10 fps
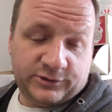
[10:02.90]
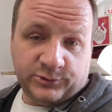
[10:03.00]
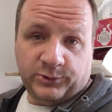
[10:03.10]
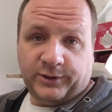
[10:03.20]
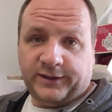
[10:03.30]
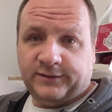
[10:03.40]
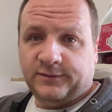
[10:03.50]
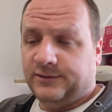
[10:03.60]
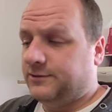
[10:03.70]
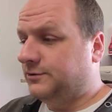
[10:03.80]
talking
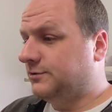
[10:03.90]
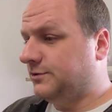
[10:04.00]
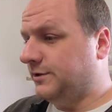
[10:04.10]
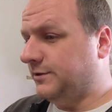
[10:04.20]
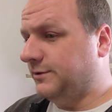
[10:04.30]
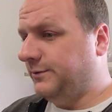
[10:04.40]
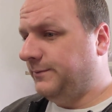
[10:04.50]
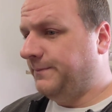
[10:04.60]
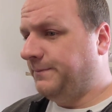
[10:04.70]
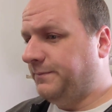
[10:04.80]
to you
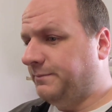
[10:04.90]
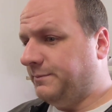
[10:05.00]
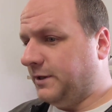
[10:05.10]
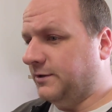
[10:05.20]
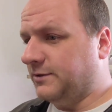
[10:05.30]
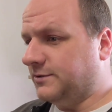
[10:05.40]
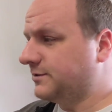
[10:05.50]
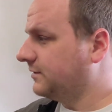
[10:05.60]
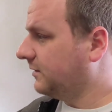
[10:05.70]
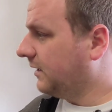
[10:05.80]

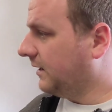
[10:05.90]
because,